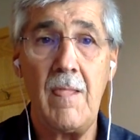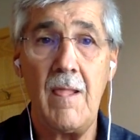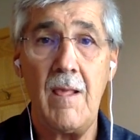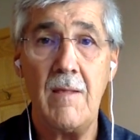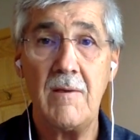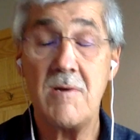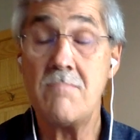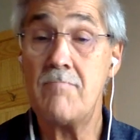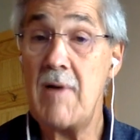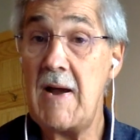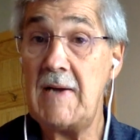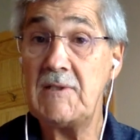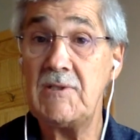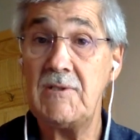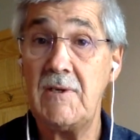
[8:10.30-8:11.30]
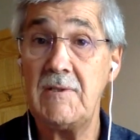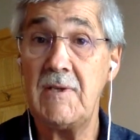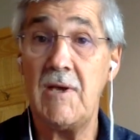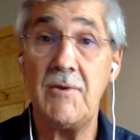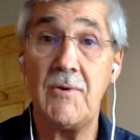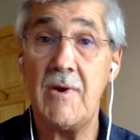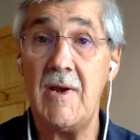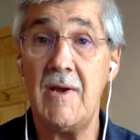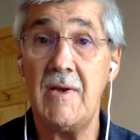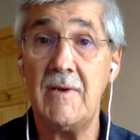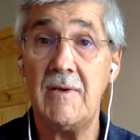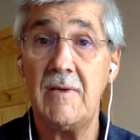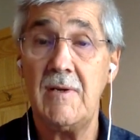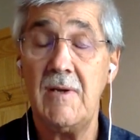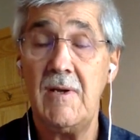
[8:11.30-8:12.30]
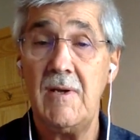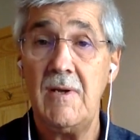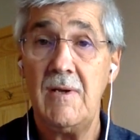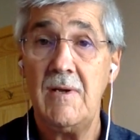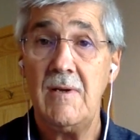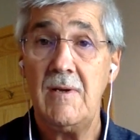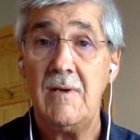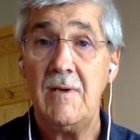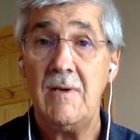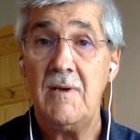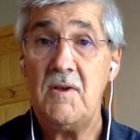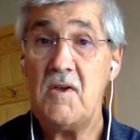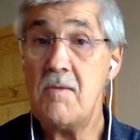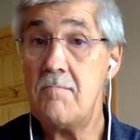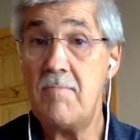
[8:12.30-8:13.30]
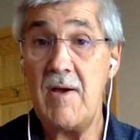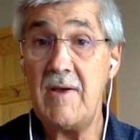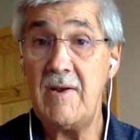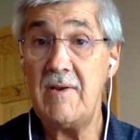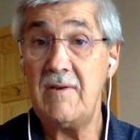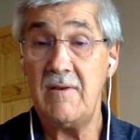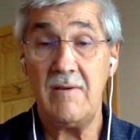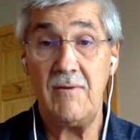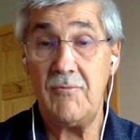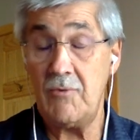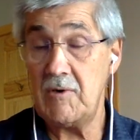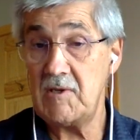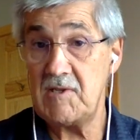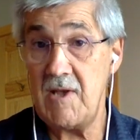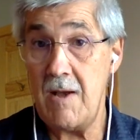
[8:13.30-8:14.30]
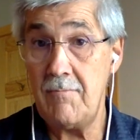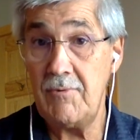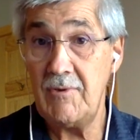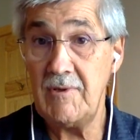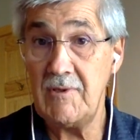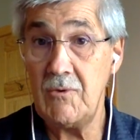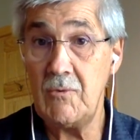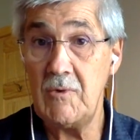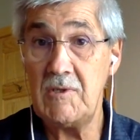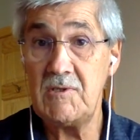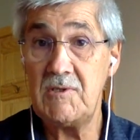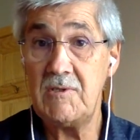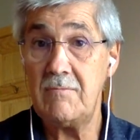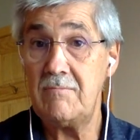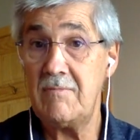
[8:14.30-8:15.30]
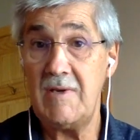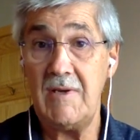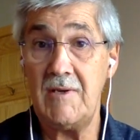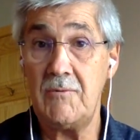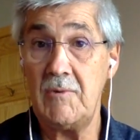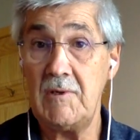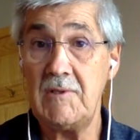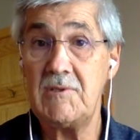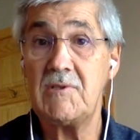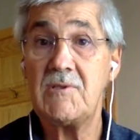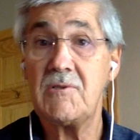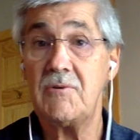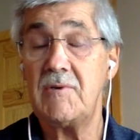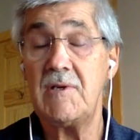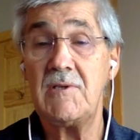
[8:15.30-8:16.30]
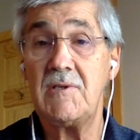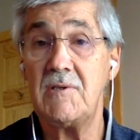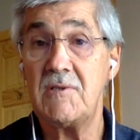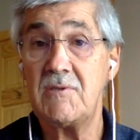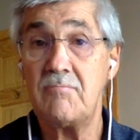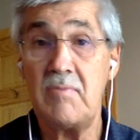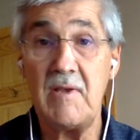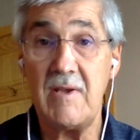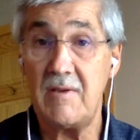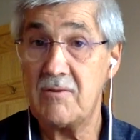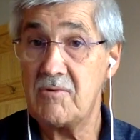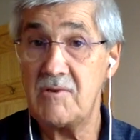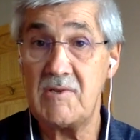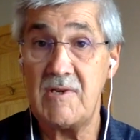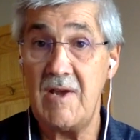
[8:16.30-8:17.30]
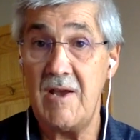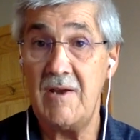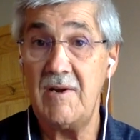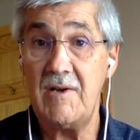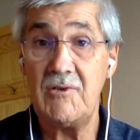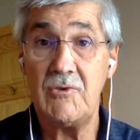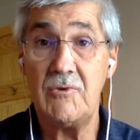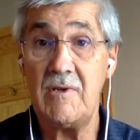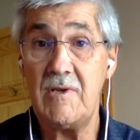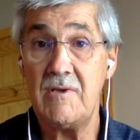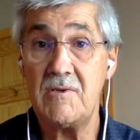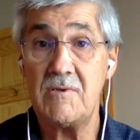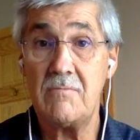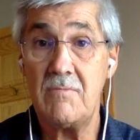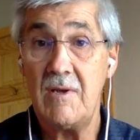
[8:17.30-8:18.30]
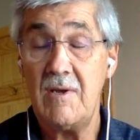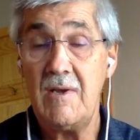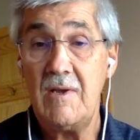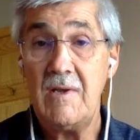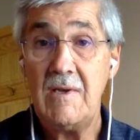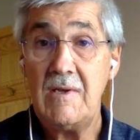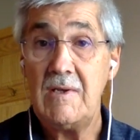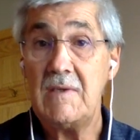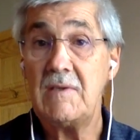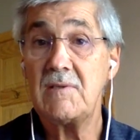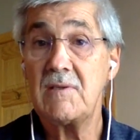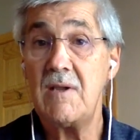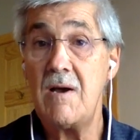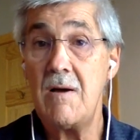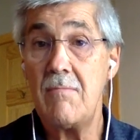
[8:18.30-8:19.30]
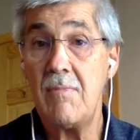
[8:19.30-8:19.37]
Compassion, on the other hand, embedded, for example, in the wisdom and religious traditions, be it Christianity, Judaism, Islam,